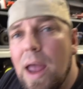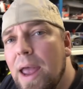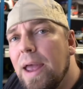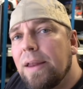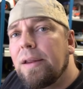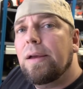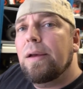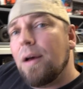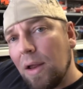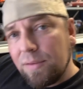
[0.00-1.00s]
and
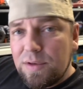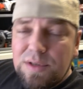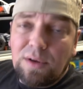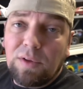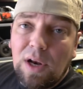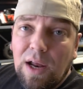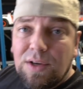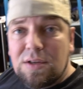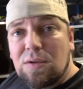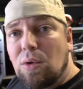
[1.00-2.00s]
uh, all the stuff that I
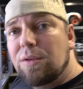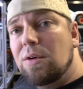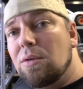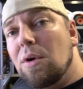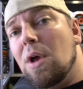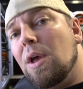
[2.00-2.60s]
just told you,